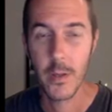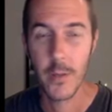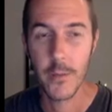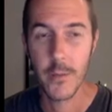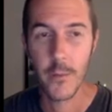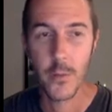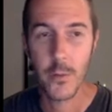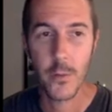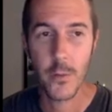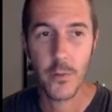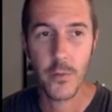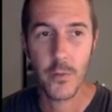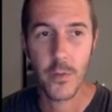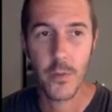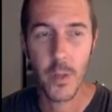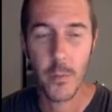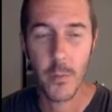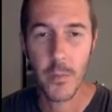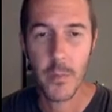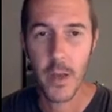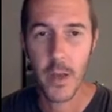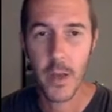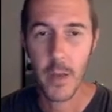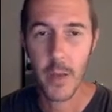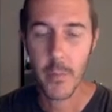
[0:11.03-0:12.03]
the first
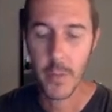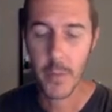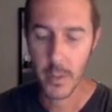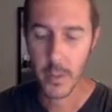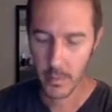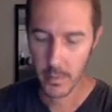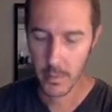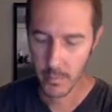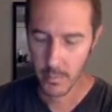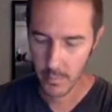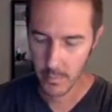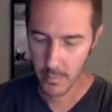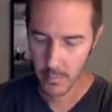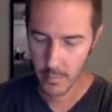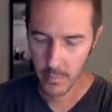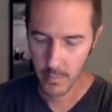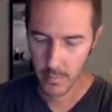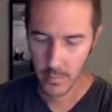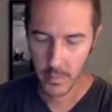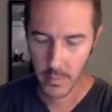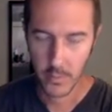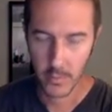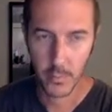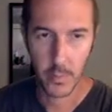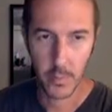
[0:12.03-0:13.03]
subtopic,
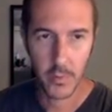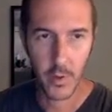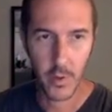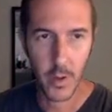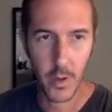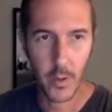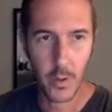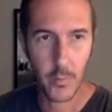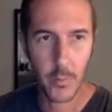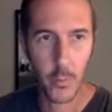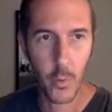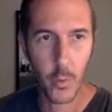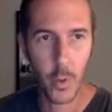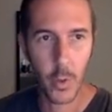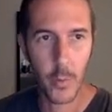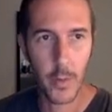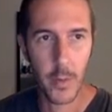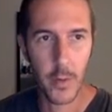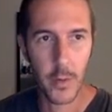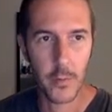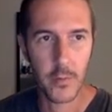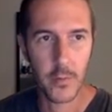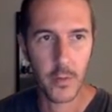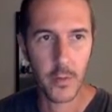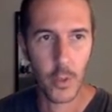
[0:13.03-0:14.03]
as we talk more
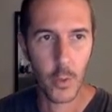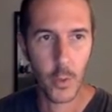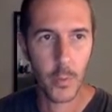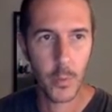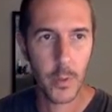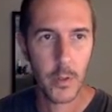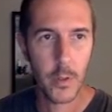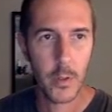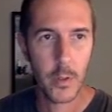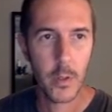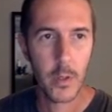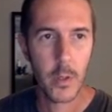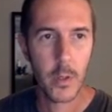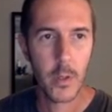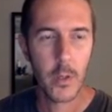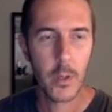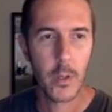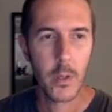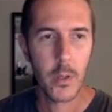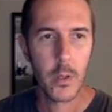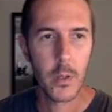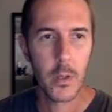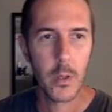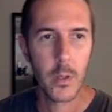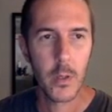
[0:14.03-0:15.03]
about slope,
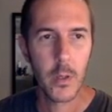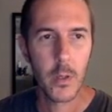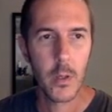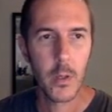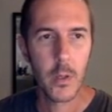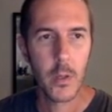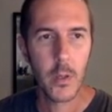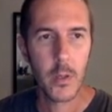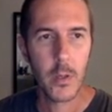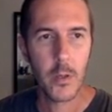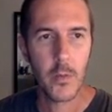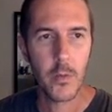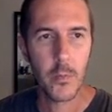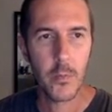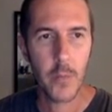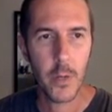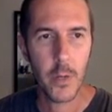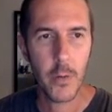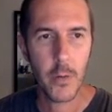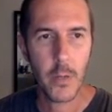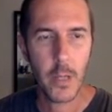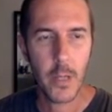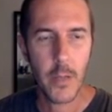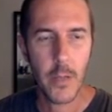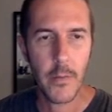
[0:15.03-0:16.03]
is
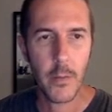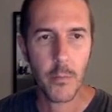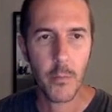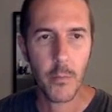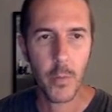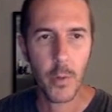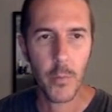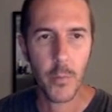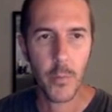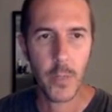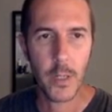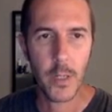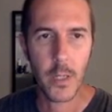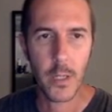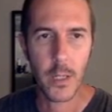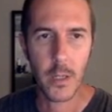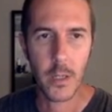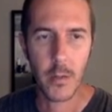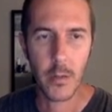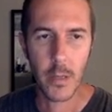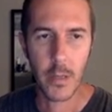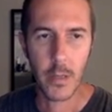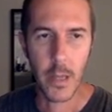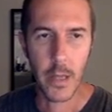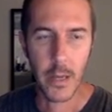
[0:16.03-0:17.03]
parallel and
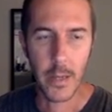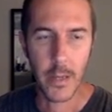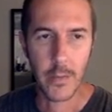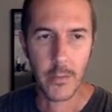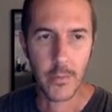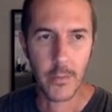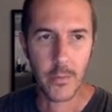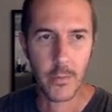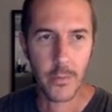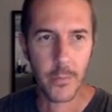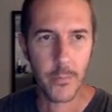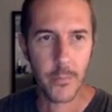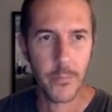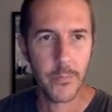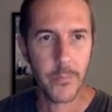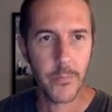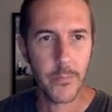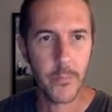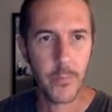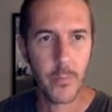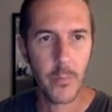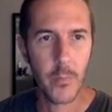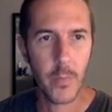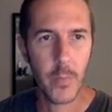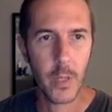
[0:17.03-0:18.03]
perpendicular lines.
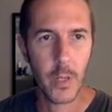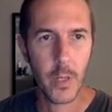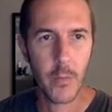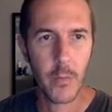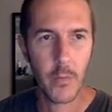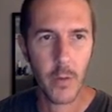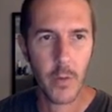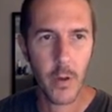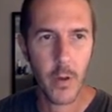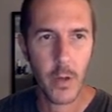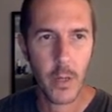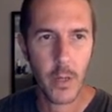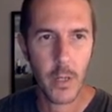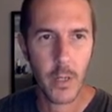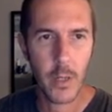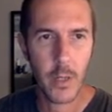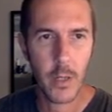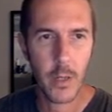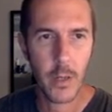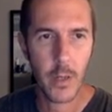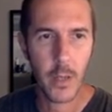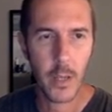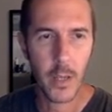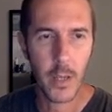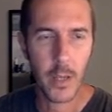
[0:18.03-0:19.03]
And I've gone
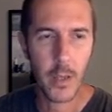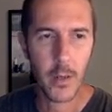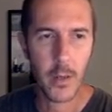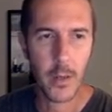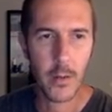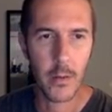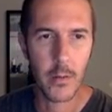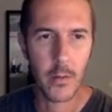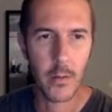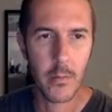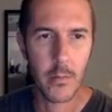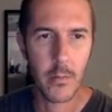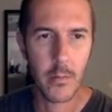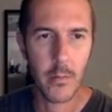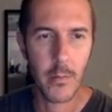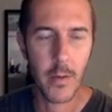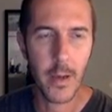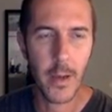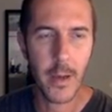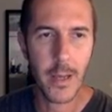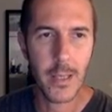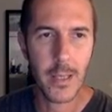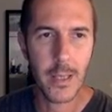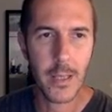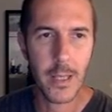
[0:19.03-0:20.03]
in and
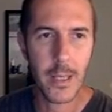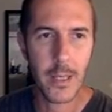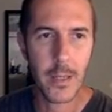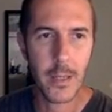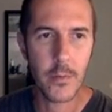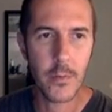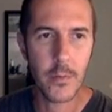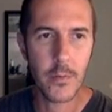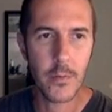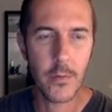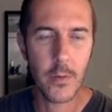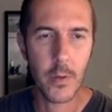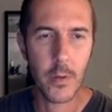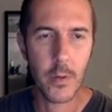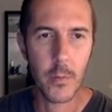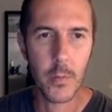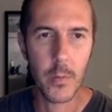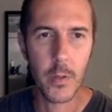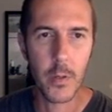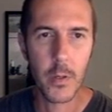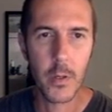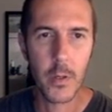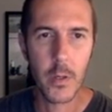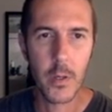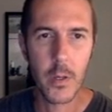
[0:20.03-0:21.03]
highlighted some
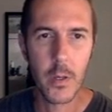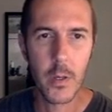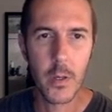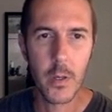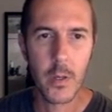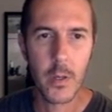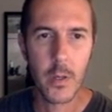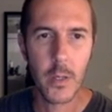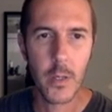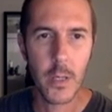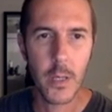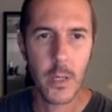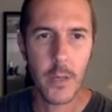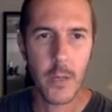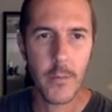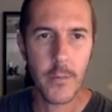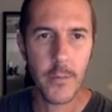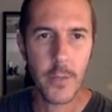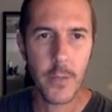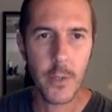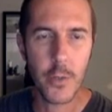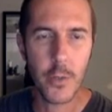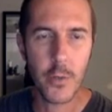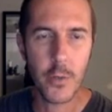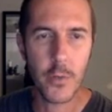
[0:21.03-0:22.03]
key
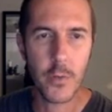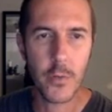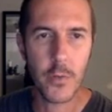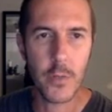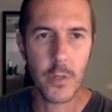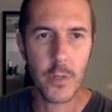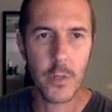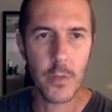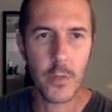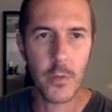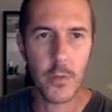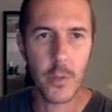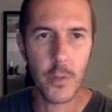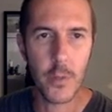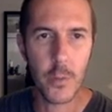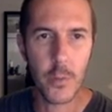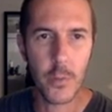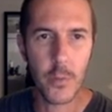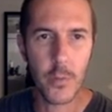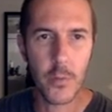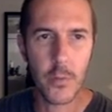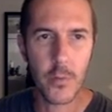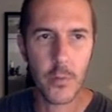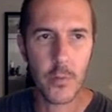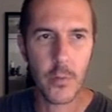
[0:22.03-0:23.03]
features of these
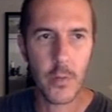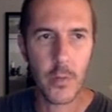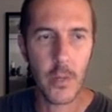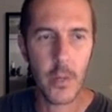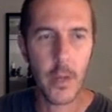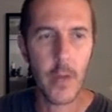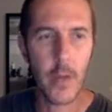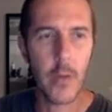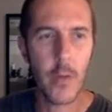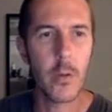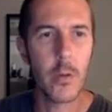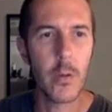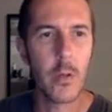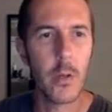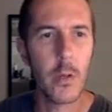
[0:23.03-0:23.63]
notes. Now,